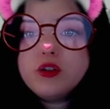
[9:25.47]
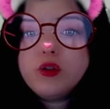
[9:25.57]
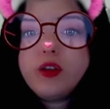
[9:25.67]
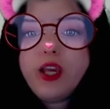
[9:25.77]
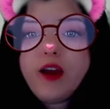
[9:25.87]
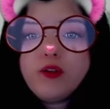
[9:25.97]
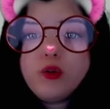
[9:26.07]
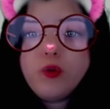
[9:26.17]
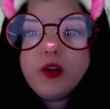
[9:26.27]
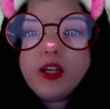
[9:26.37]
So they have
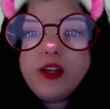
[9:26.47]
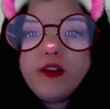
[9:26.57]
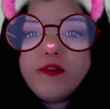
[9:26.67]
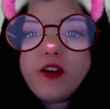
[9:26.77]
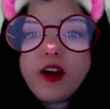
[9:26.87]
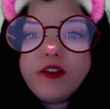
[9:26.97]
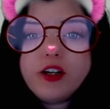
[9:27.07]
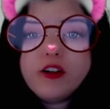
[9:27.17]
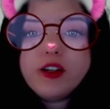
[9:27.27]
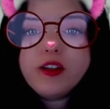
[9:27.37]
25
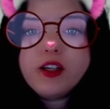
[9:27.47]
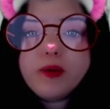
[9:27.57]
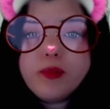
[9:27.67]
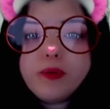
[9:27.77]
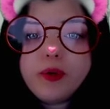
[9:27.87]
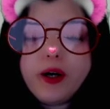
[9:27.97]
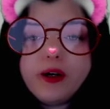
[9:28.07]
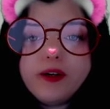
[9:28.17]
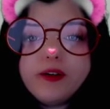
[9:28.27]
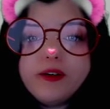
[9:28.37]
here in the number
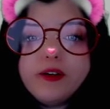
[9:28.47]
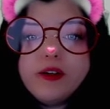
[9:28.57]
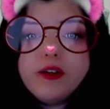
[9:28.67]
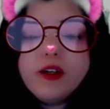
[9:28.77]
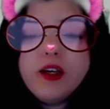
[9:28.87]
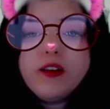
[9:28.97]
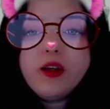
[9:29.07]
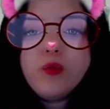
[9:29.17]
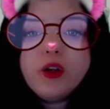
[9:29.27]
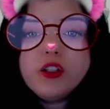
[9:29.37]
bond.
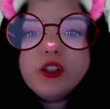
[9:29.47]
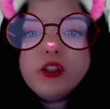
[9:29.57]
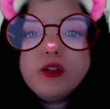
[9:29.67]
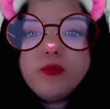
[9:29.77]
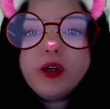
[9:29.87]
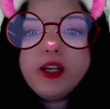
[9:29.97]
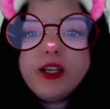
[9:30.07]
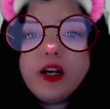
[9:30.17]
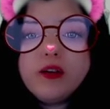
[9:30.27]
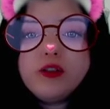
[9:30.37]
They want you to break
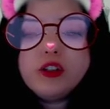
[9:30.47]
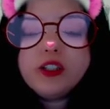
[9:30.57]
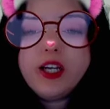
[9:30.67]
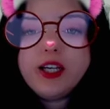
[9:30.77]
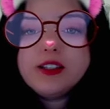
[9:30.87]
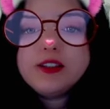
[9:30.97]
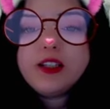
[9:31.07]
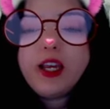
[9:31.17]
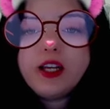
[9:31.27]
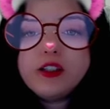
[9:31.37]
down your
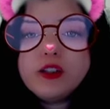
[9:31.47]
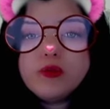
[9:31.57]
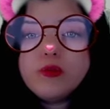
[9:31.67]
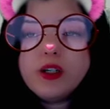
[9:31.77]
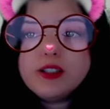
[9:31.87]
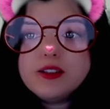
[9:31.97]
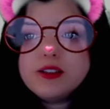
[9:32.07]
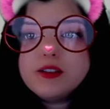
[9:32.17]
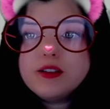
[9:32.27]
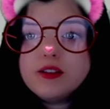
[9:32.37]
tens and your
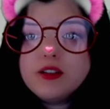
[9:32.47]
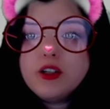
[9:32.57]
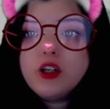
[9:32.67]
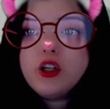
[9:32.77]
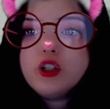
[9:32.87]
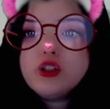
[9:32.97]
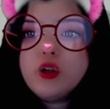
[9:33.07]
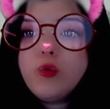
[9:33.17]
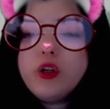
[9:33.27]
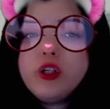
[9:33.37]
ones.
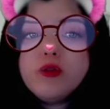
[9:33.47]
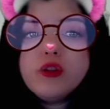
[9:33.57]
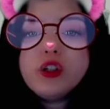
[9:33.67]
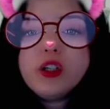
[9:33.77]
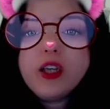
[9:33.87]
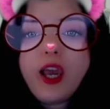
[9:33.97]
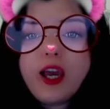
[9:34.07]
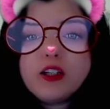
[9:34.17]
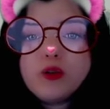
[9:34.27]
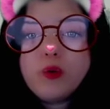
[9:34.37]
So when you look
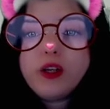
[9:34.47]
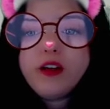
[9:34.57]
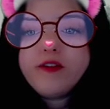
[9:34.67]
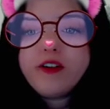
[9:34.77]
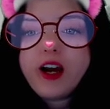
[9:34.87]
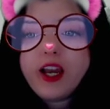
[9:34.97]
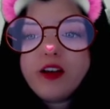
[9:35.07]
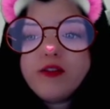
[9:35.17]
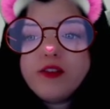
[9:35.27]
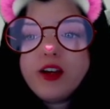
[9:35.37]
at
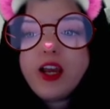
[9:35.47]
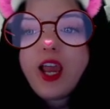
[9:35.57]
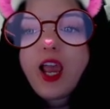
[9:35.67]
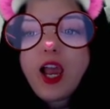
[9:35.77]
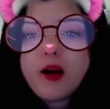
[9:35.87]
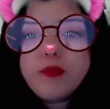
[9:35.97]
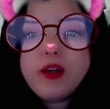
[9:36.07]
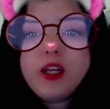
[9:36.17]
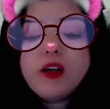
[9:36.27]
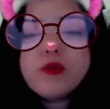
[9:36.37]
25, how
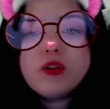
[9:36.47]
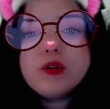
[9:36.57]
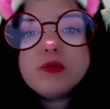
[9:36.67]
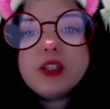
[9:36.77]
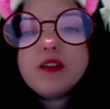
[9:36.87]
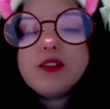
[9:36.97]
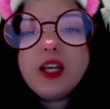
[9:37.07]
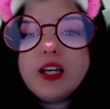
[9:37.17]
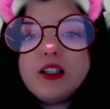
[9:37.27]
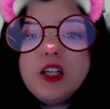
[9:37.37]
many groups of
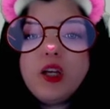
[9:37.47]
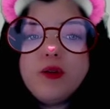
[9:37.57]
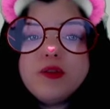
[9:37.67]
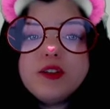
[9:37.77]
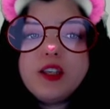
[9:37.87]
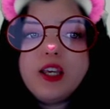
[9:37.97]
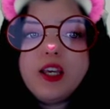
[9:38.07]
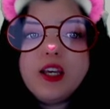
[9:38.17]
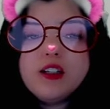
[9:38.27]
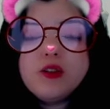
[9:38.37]
10 do you
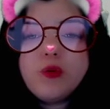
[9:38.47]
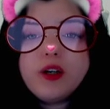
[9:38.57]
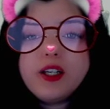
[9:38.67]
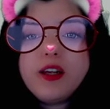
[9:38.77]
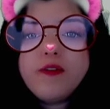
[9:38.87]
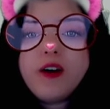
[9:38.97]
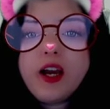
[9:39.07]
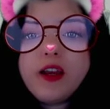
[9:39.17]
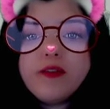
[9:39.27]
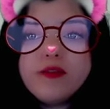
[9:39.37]
see in
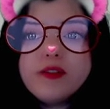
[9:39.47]
25?